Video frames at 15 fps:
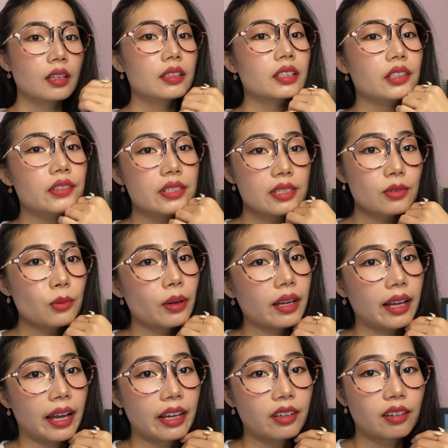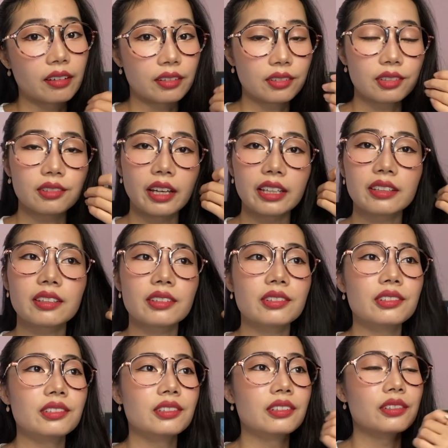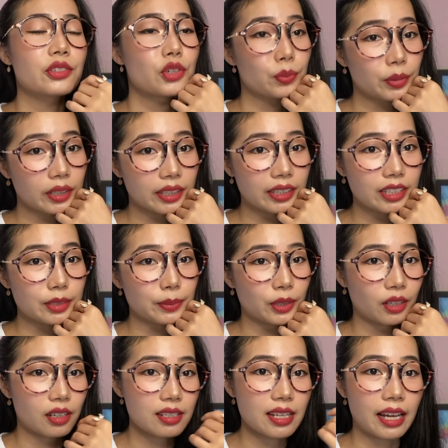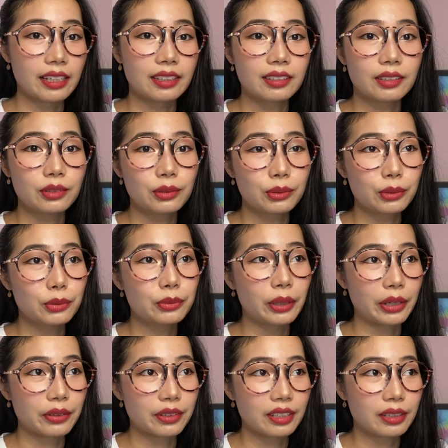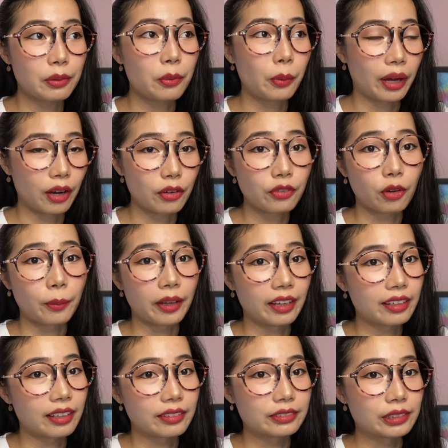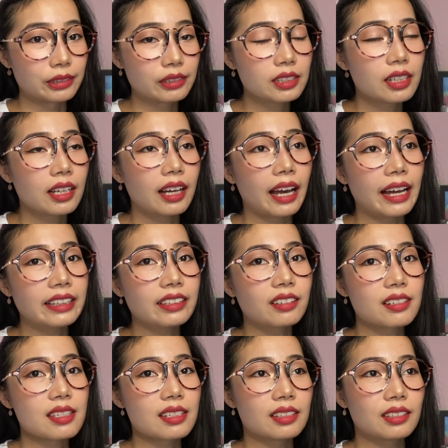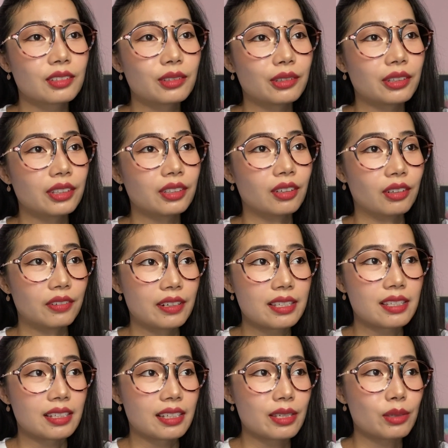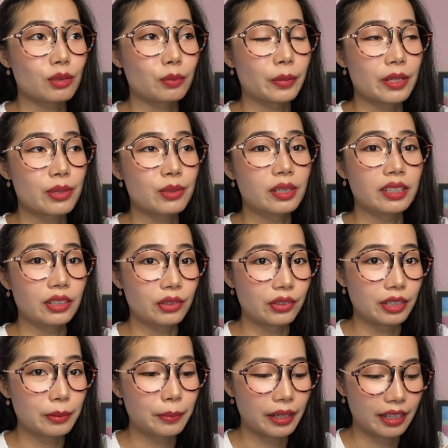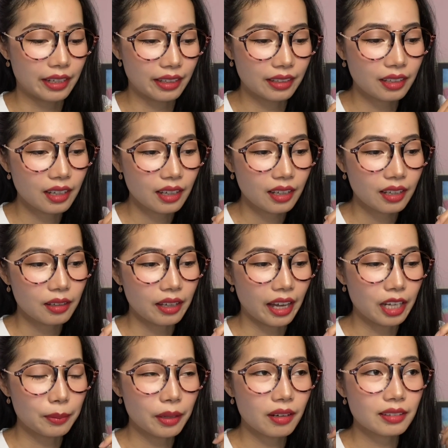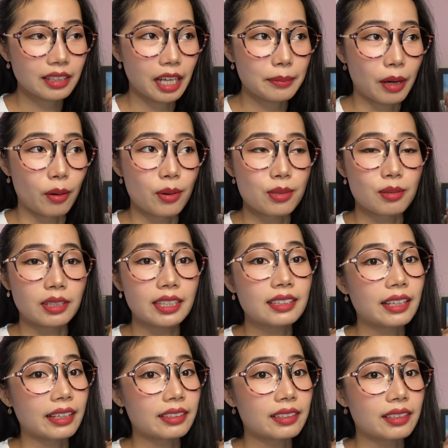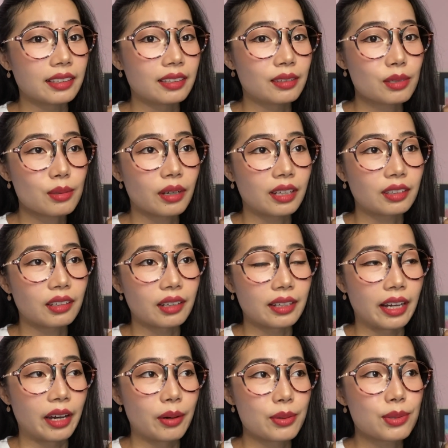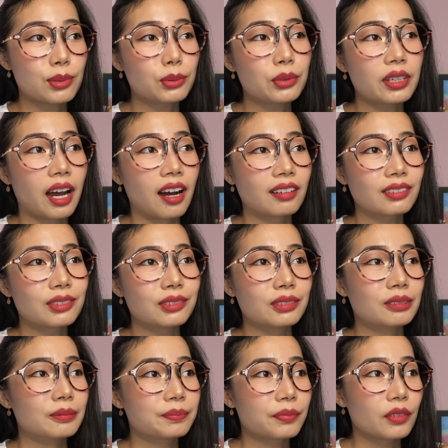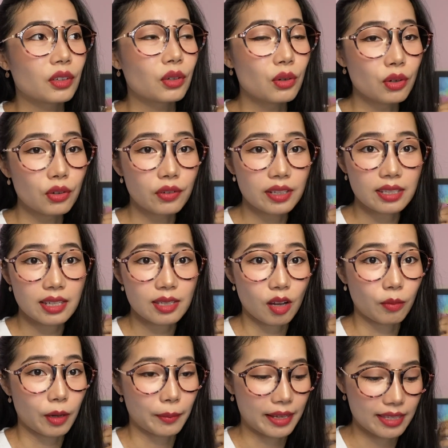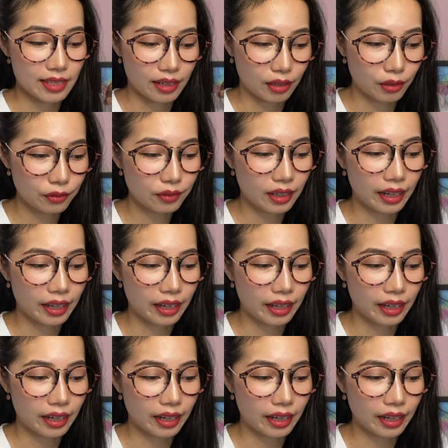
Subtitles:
The reason why I got into NTU EEE is because I didn't do very well for my A-levels. I did consider going overseas to pursue a degree, but then at the point of time I was only 19, so I thought that I was too young to go overseas all by myself.